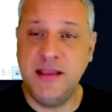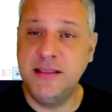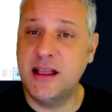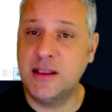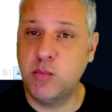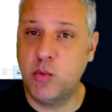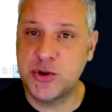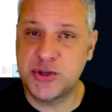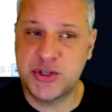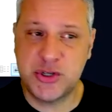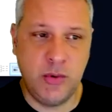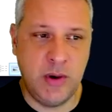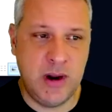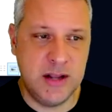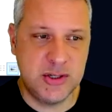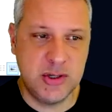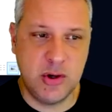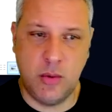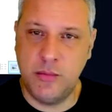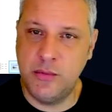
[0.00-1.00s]
that was
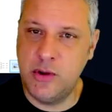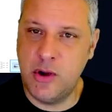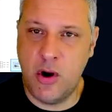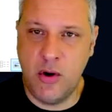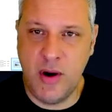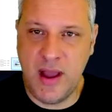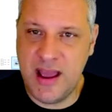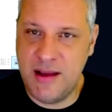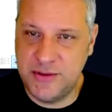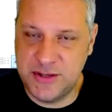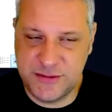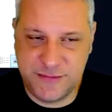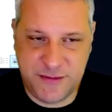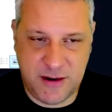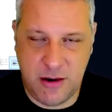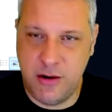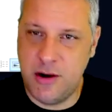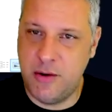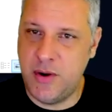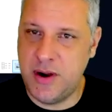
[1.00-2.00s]
created. So you only have this
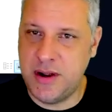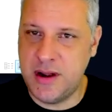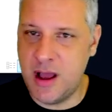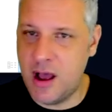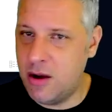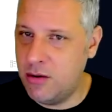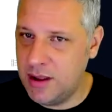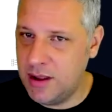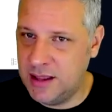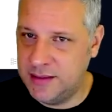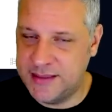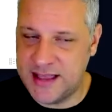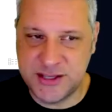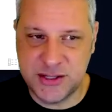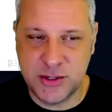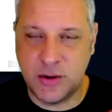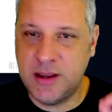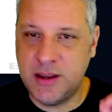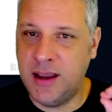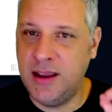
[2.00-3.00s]
file here right now, and
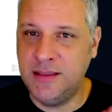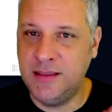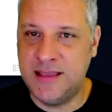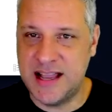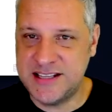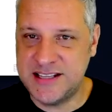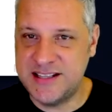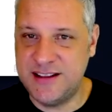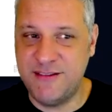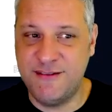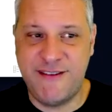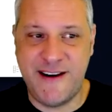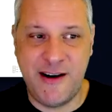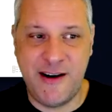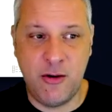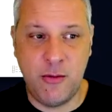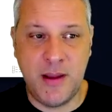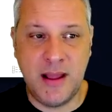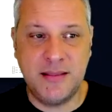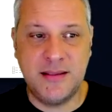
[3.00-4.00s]
that's okay. That's the
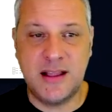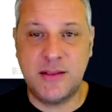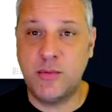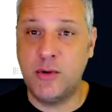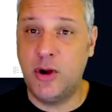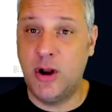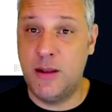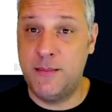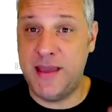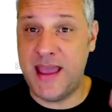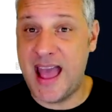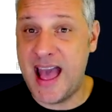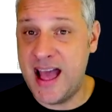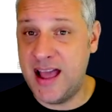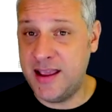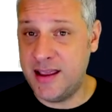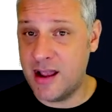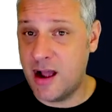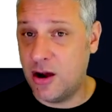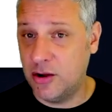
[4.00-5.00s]
environment that we're gonna be
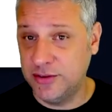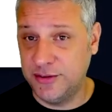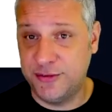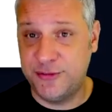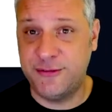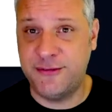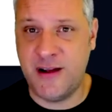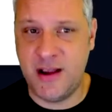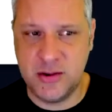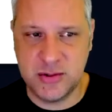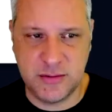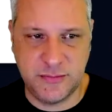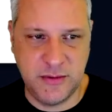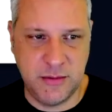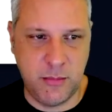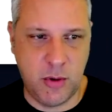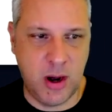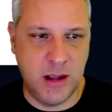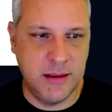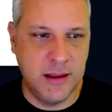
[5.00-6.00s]
adding all the files of the
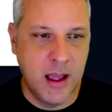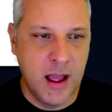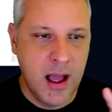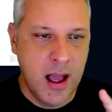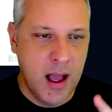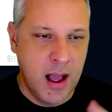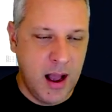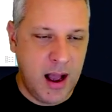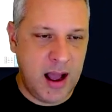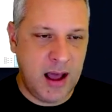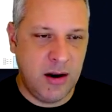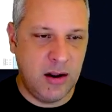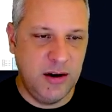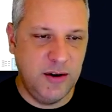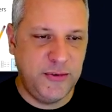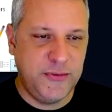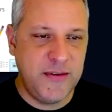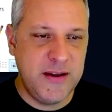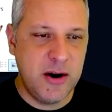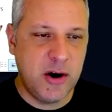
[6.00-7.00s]
mod.
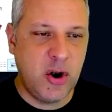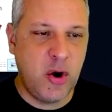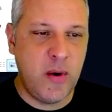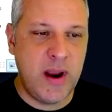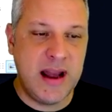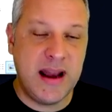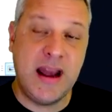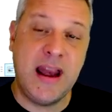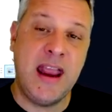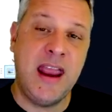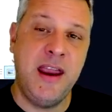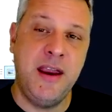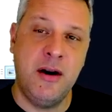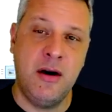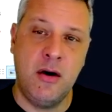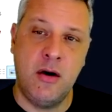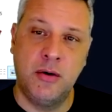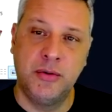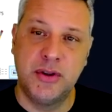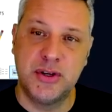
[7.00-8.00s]
Another file created
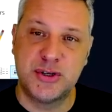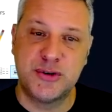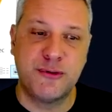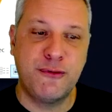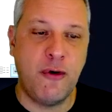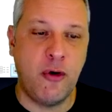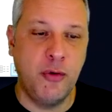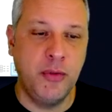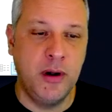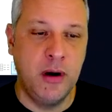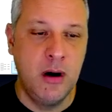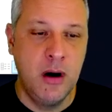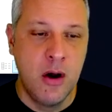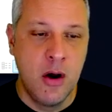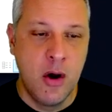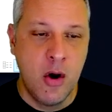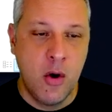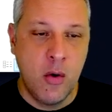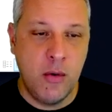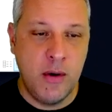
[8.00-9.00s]
here on this folder,
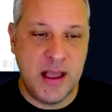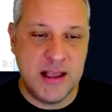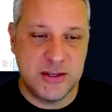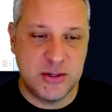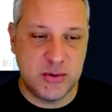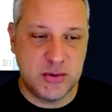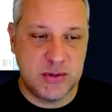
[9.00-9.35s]
as